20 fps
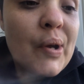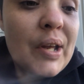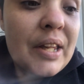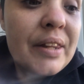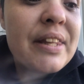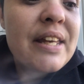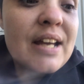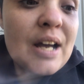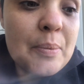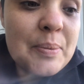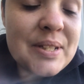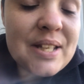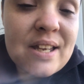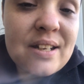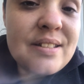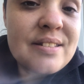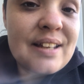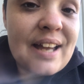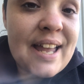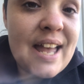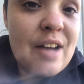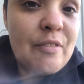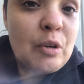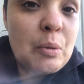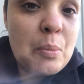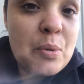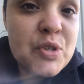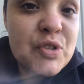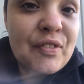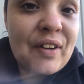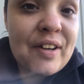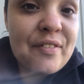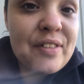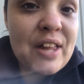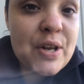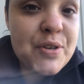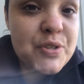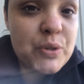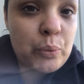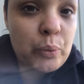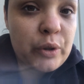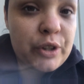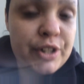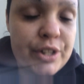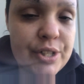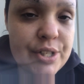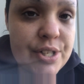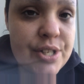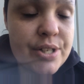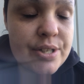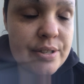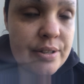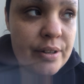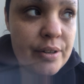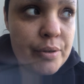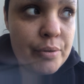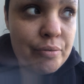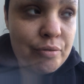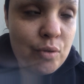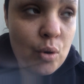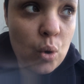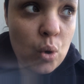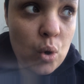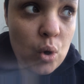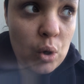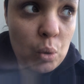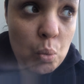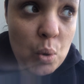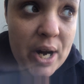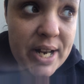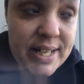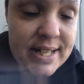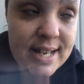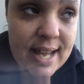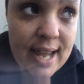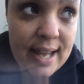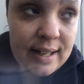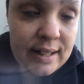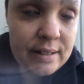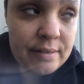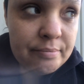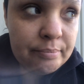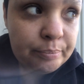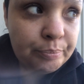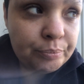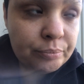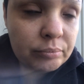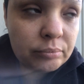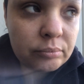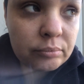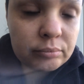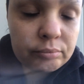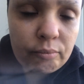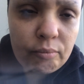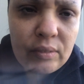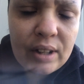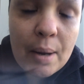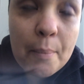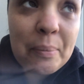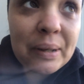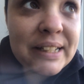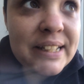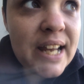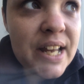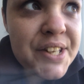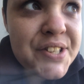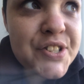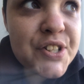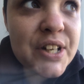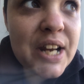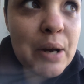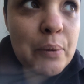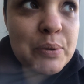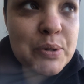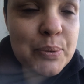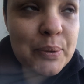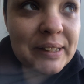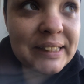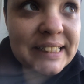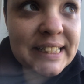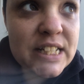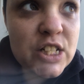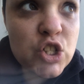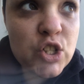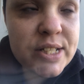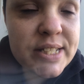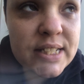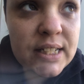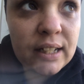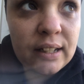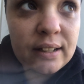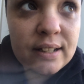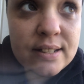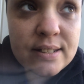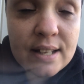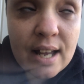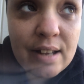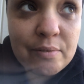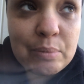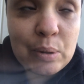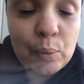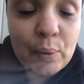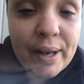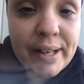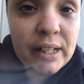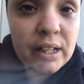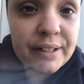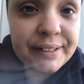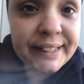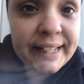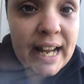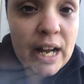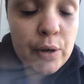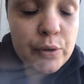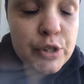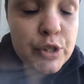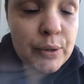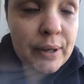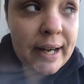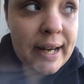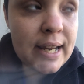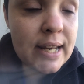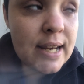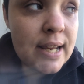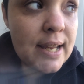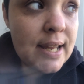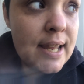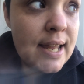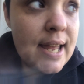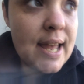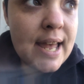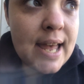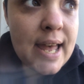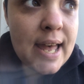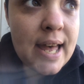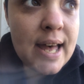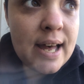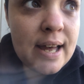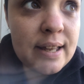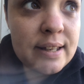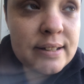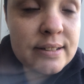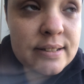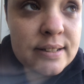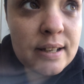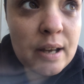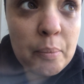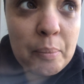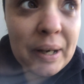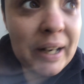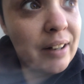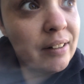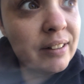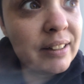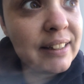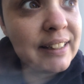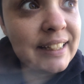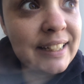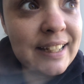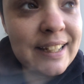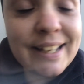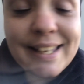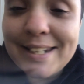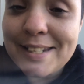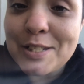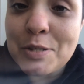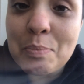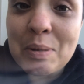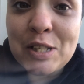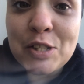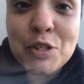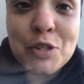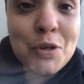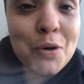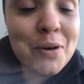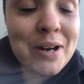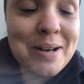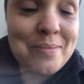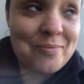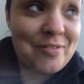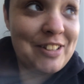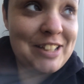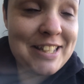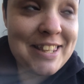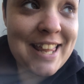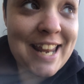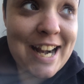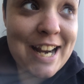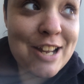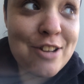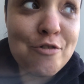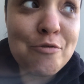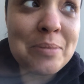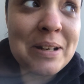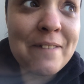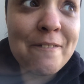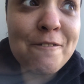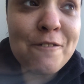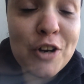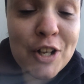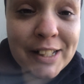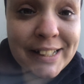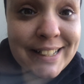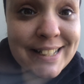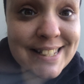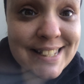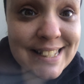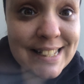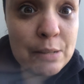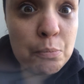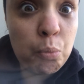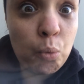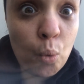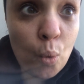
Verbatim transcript: the upside is i have almost 5000 words for one day but yesterday was really interesting because I've been writing on the couch, right? And apparently it has been so comfy that I have been falling asleep